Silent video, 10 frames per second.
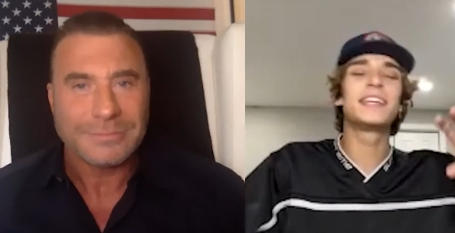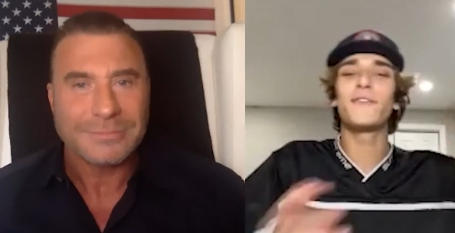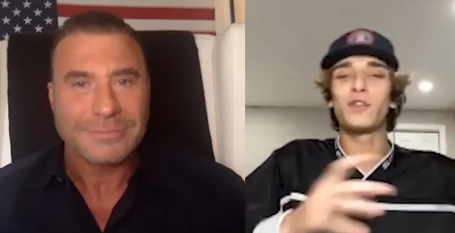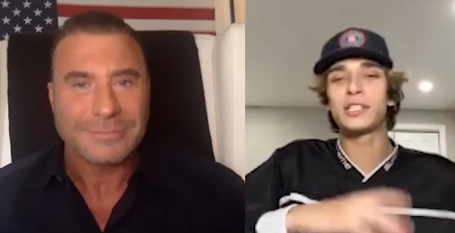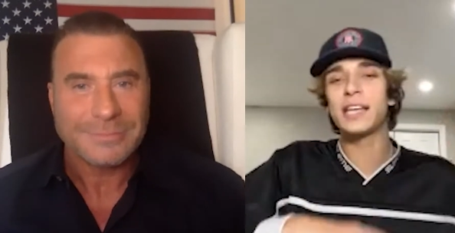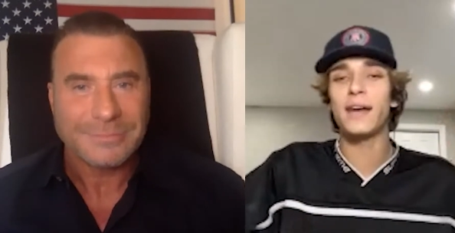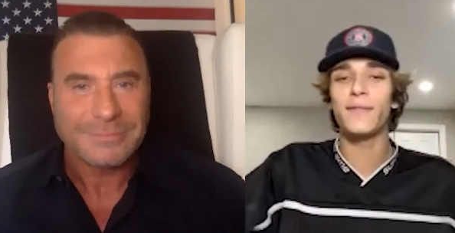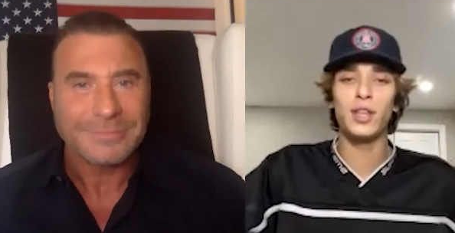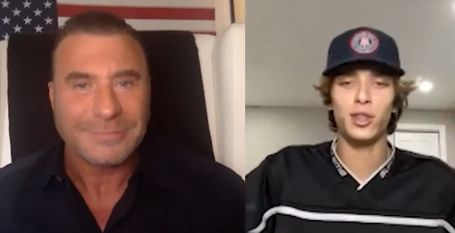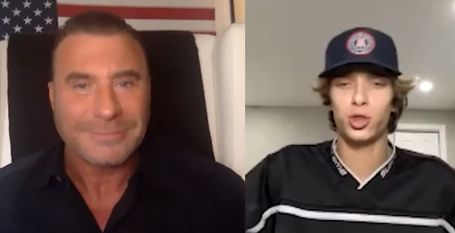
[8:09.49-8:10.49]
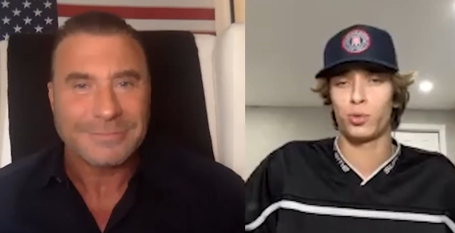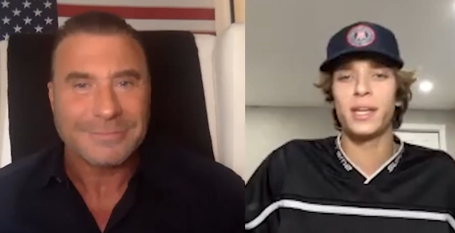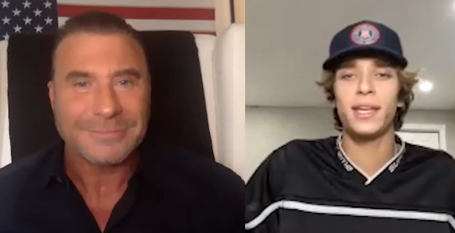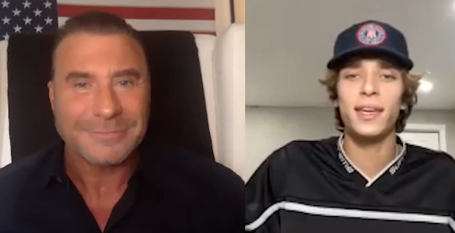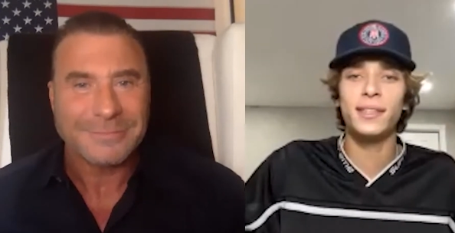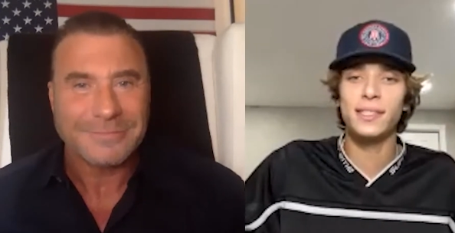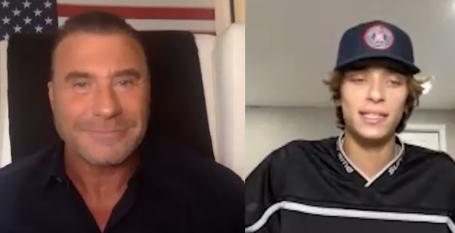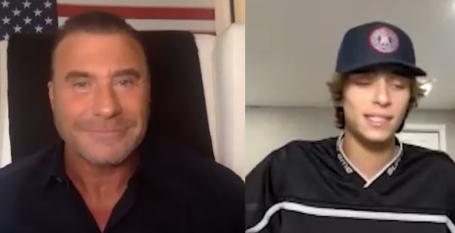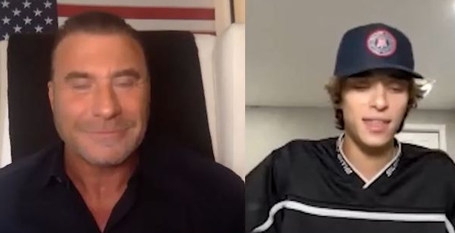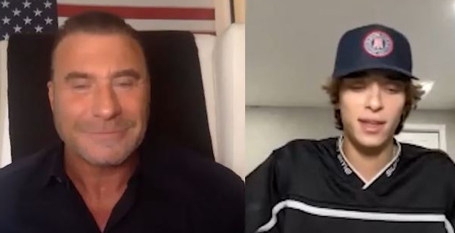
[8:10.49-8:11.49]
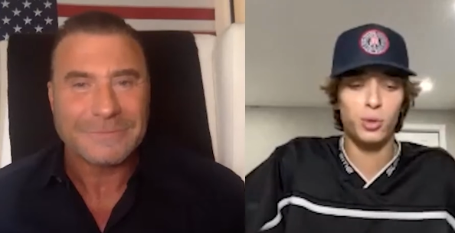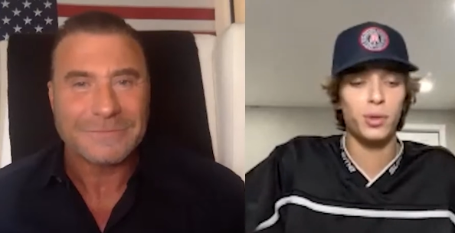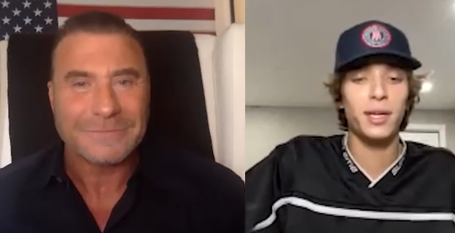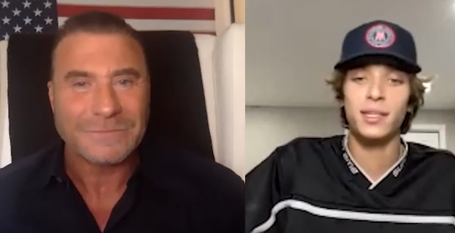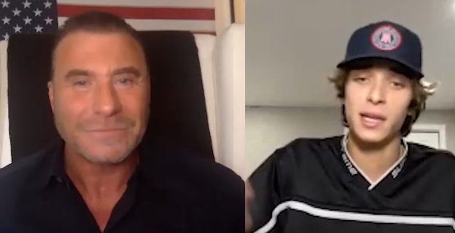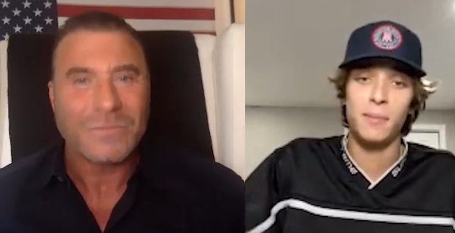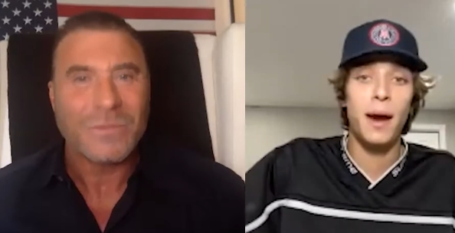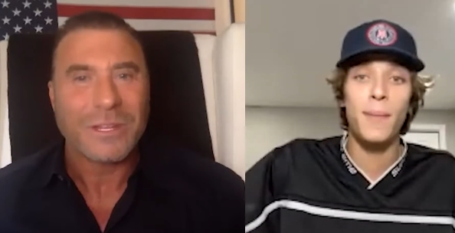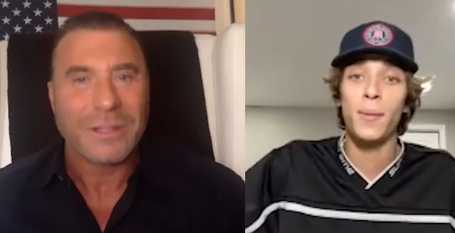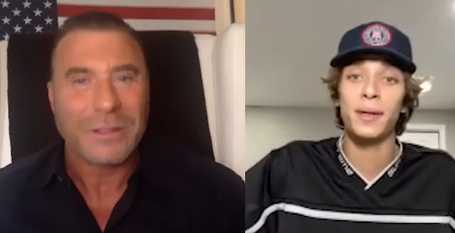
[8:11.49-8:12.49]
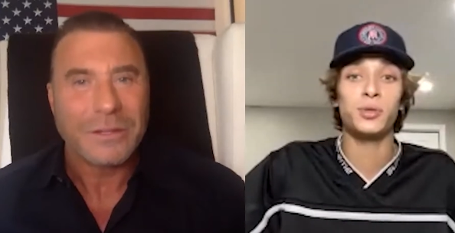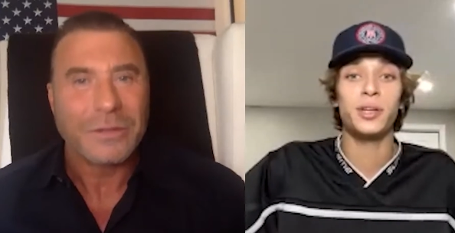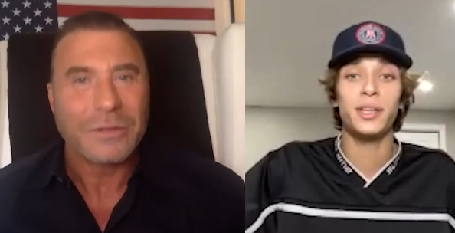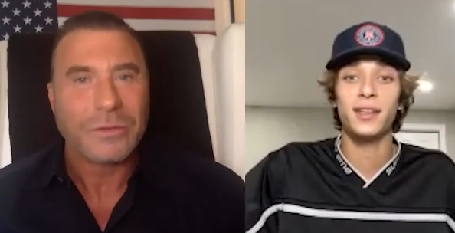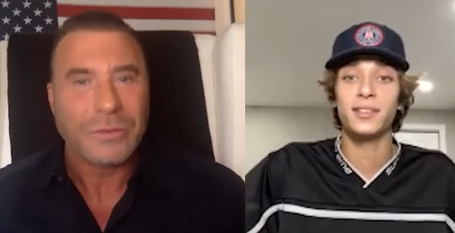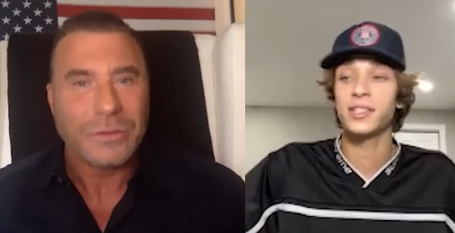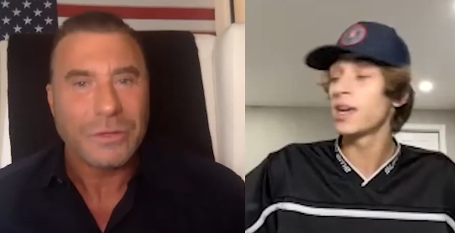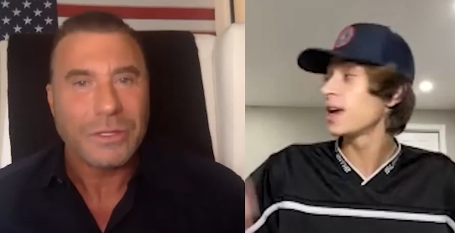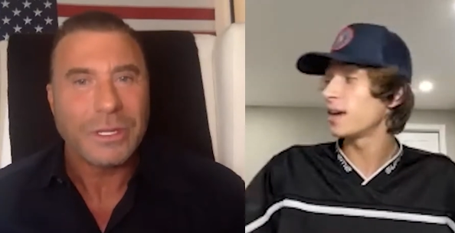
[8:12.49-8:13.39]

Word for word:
Speaker 1: different side of it. Like, three kids, let's say they had three kids, like my mom has three kids.